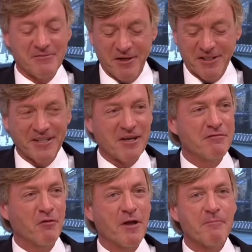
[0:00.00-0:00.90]
Well done. Don't
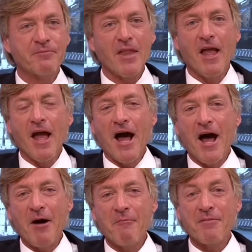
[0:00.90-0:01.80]
fall in.
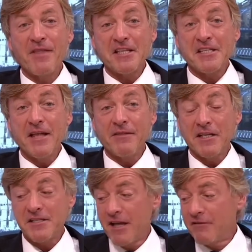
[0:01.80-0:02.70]
Um, that's it.
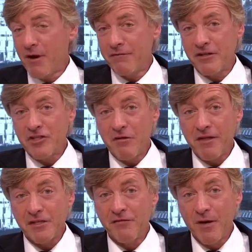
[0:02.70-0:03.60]
That's the end of my first show.
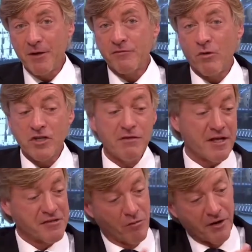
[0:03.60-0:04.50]
Thanks go. very much for watching.
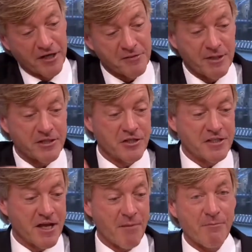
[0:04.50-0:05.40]
Thanks for all the nice
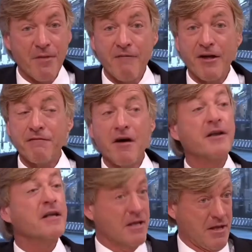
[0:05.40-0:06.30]
messages. Um, I've had
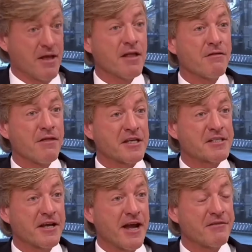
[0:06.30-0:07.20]
fun. Thanks
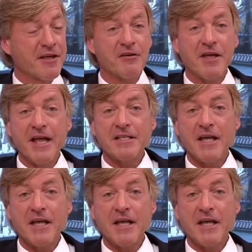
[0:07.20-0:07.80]
to Kate. Thank you, Kate.